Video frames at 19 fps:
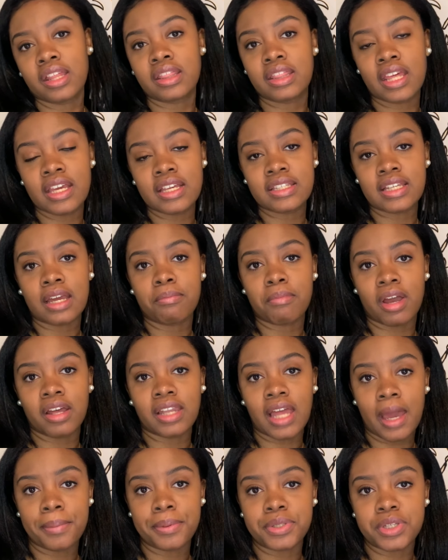things like my
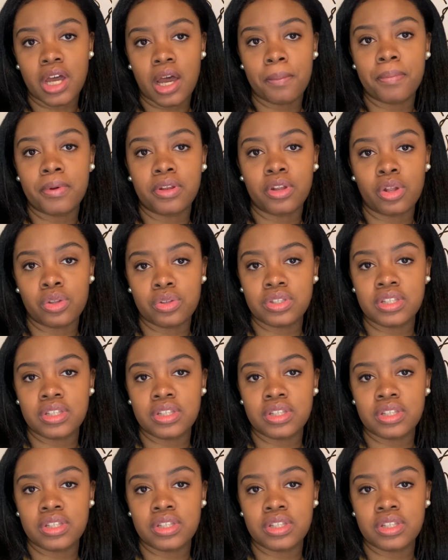laptop and all those